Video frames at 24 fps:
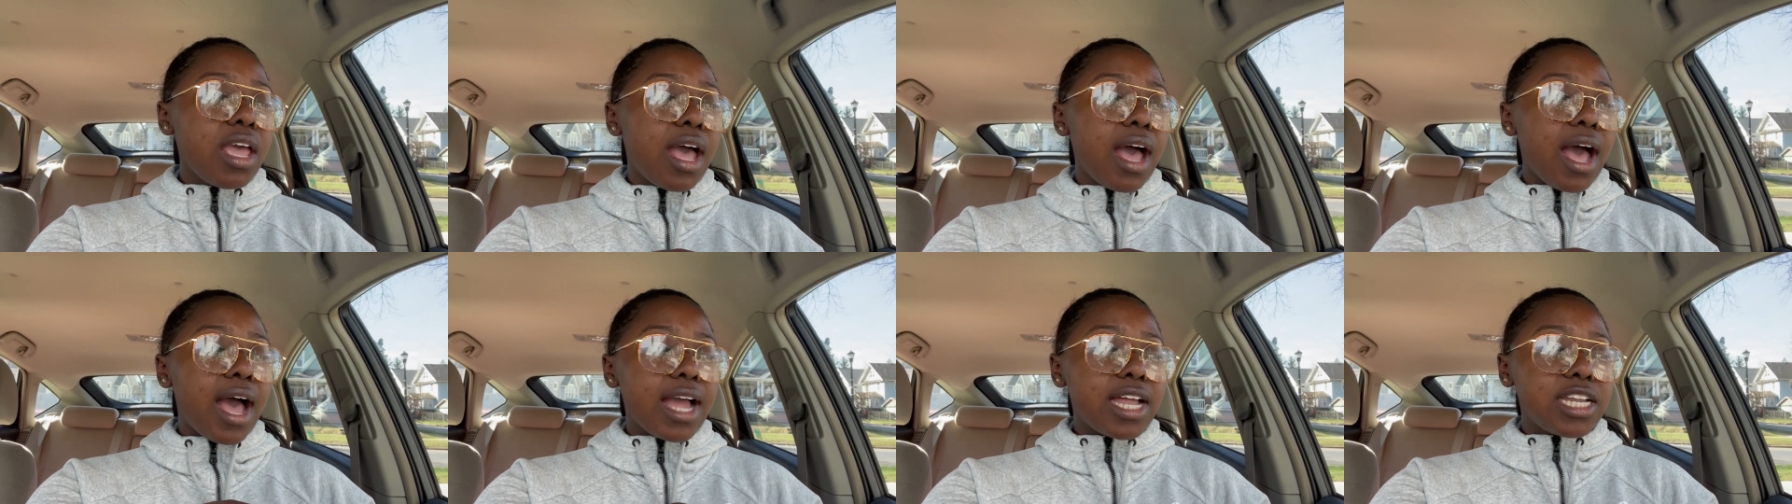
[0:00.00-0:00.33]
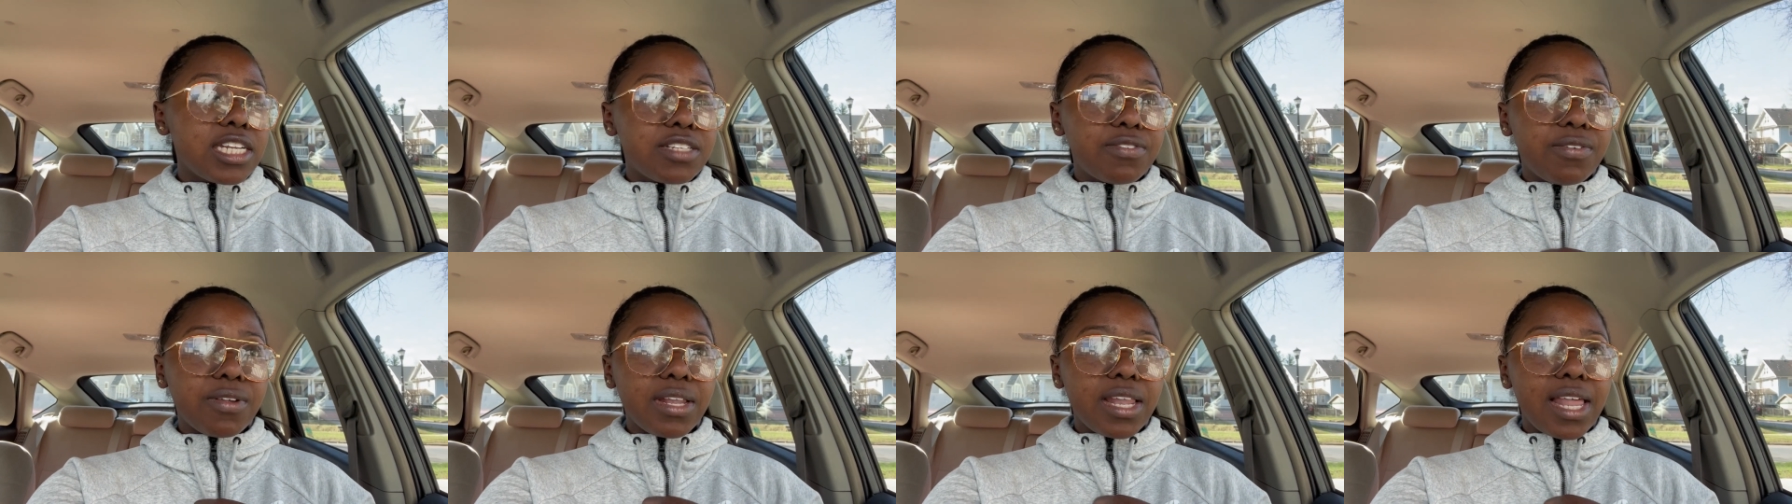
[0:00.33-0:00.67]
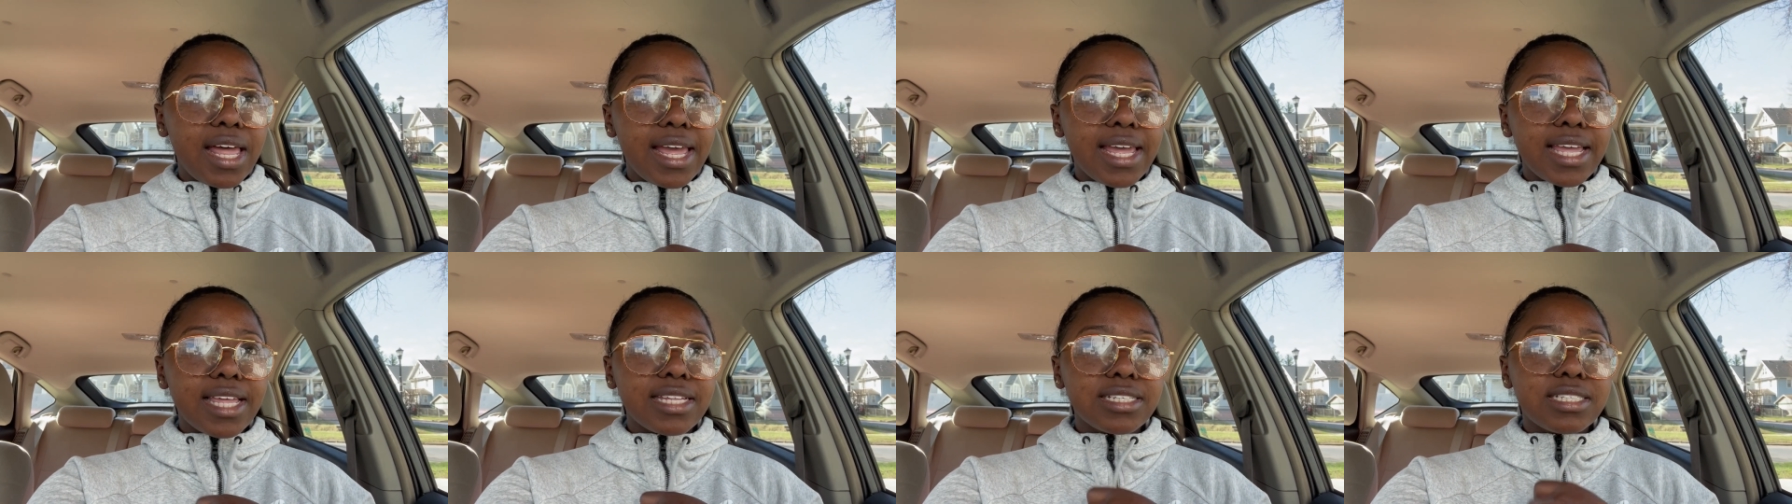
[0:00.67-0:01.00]
I just feel
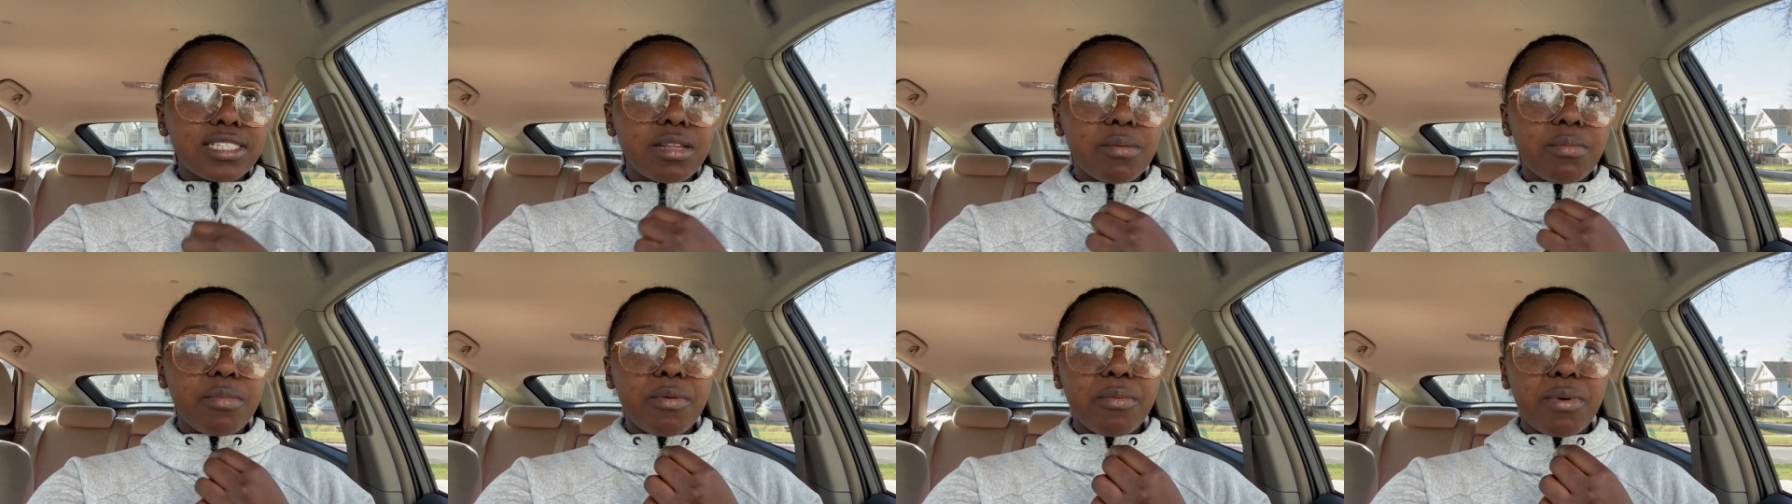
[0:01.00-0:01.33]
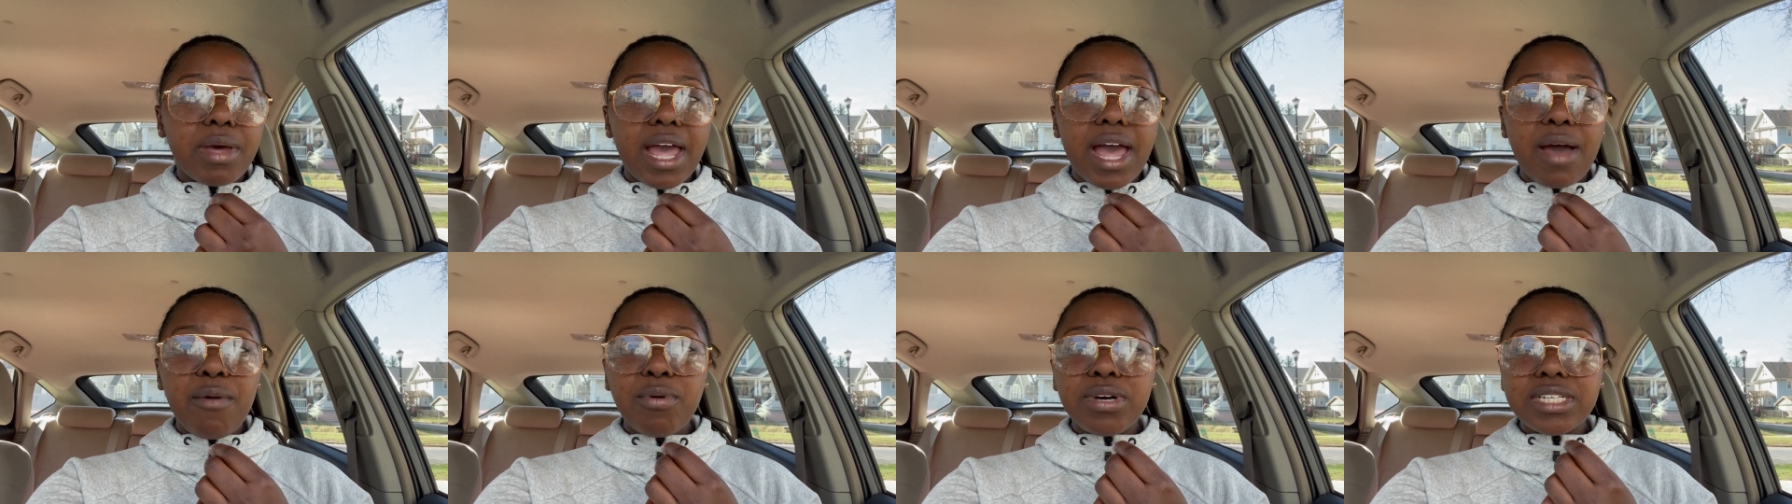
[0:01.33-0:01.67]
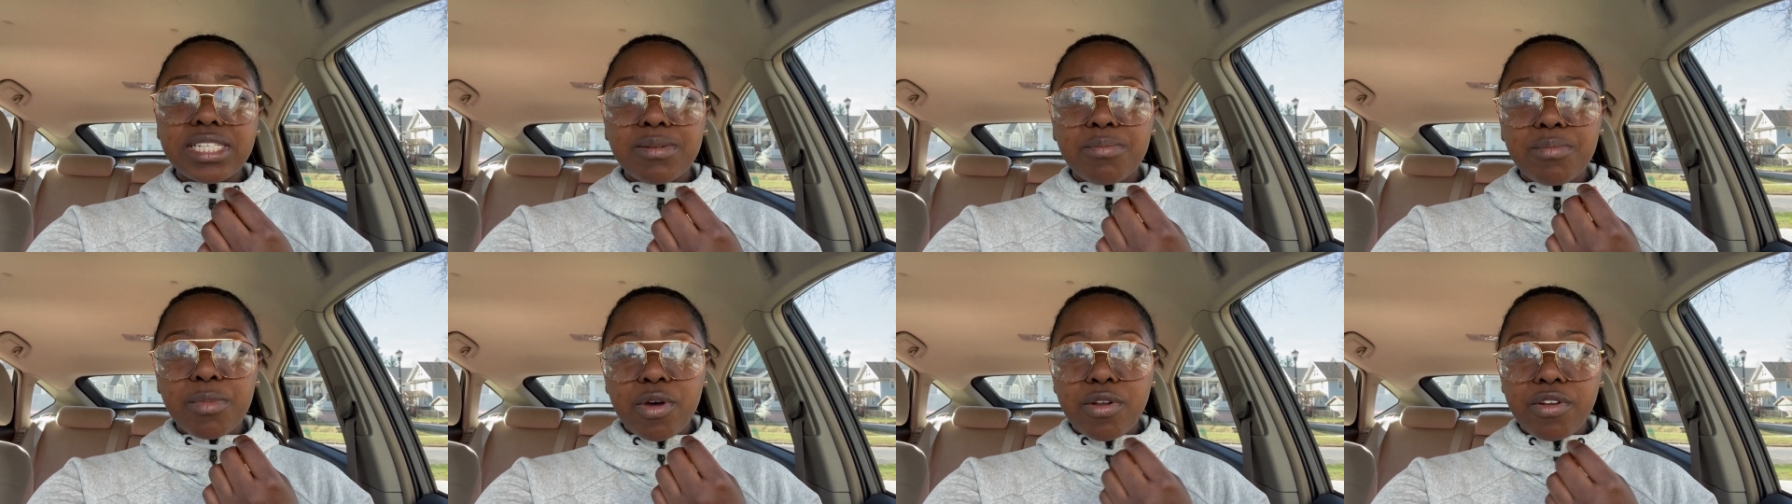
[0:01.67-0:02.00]
like I
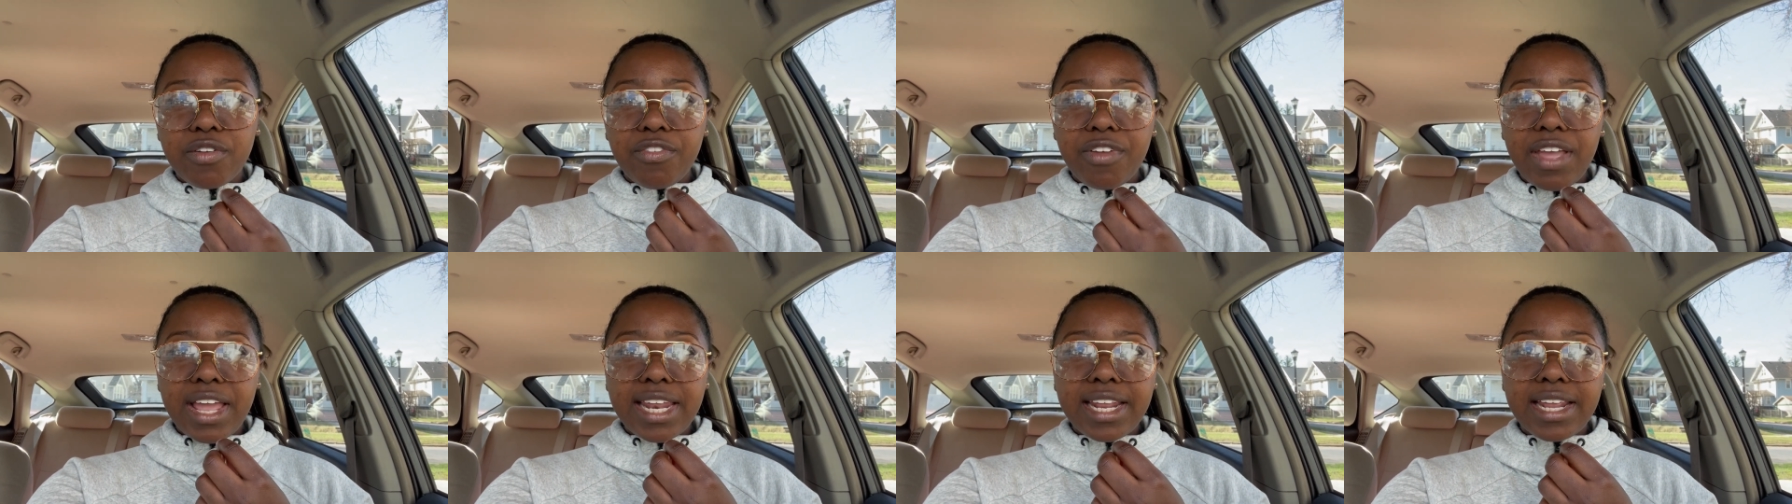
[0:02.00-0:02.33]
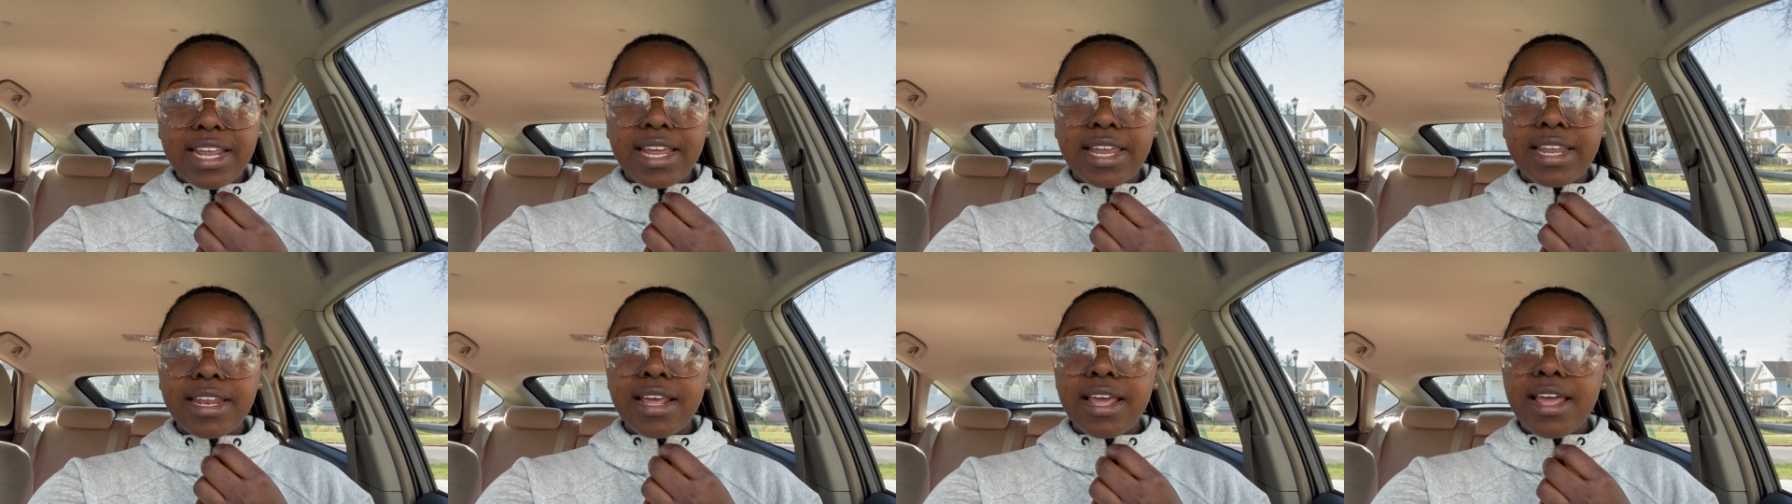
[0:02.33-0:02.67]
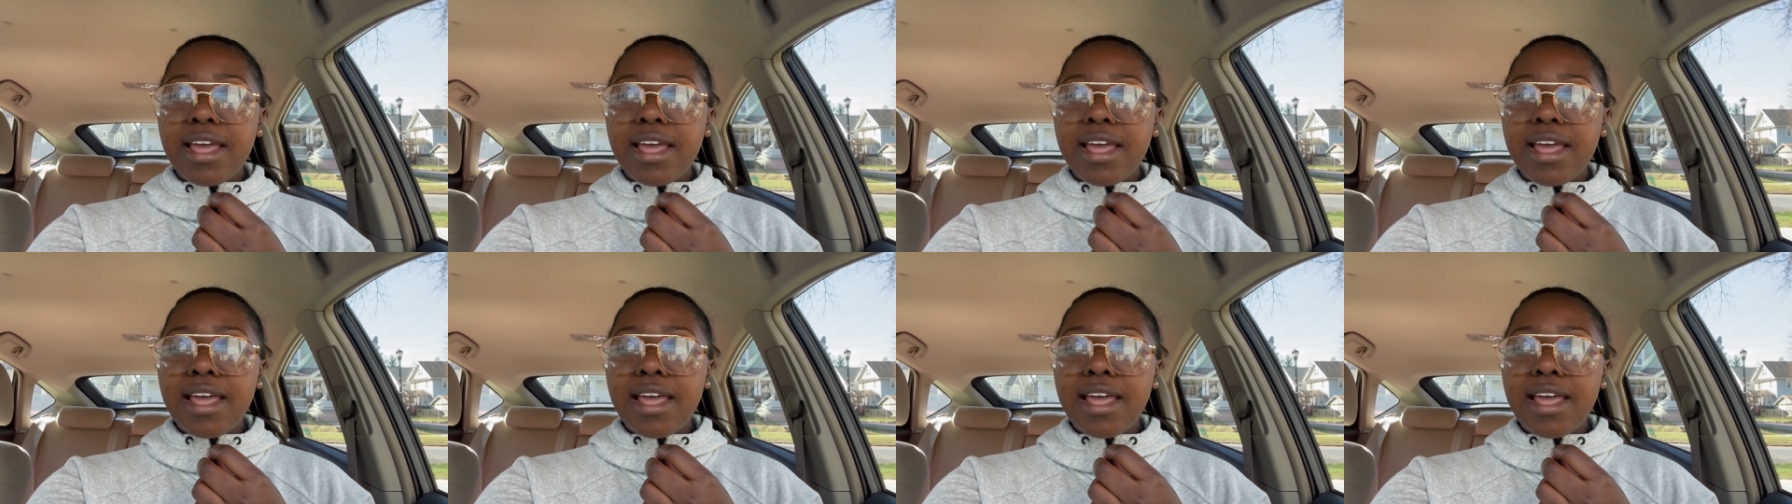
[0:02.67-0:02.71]
wasn't motivated,